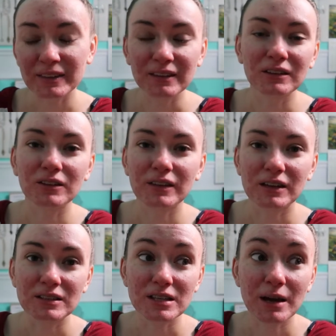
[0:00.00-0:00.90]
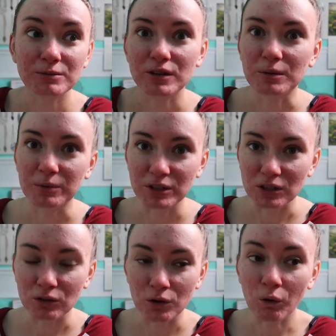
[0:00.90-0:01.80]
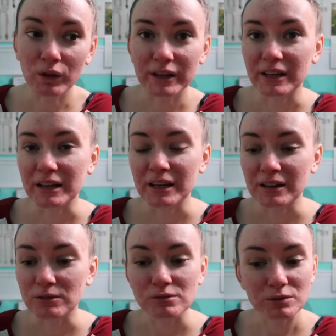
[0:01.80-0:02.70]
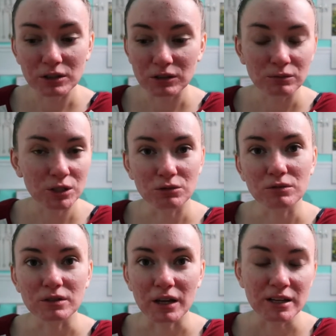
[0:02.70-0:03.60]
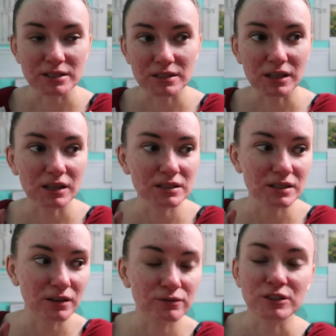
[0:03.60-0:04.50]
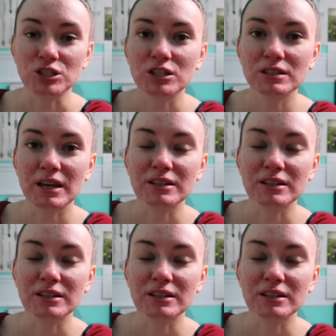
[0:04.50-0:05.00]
the little thing at the top so I could put the granola in it, and it was really cute and nice and, like I said, efficient.